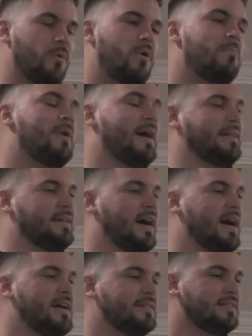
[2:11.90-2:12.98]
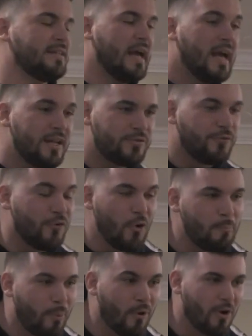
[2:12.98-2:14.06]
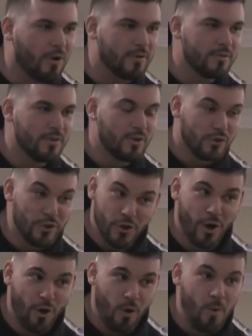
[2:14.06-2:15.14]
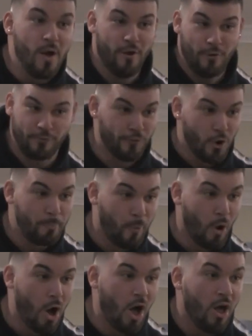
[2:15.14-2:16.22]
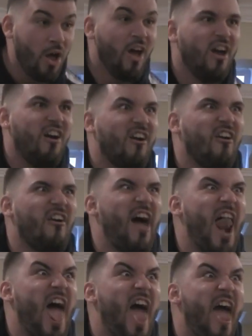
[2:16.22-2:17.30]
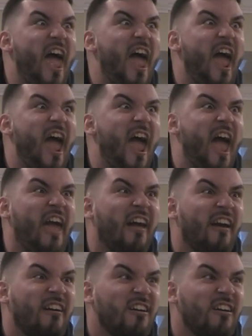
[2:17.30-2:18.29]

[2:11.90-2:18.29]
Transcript: Oh, come on, guys. It's football. You know, football. Right!